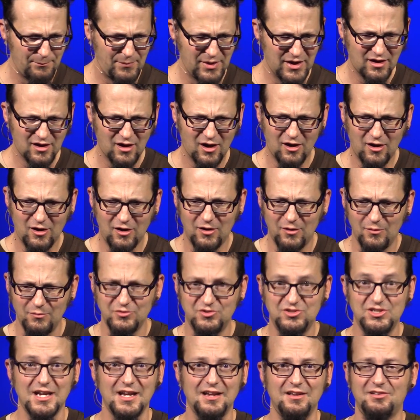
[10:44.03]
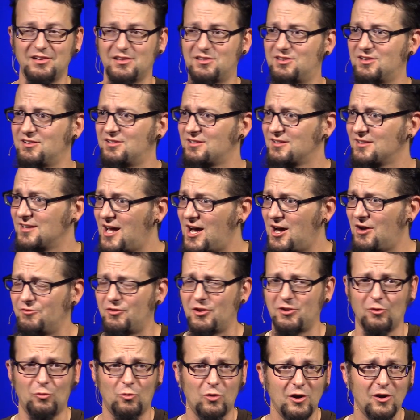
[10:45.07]
become Jesus's love
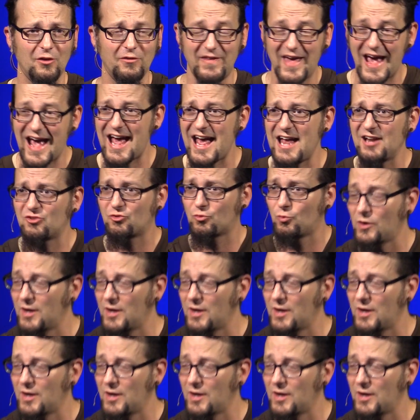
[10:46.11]
to the world. That's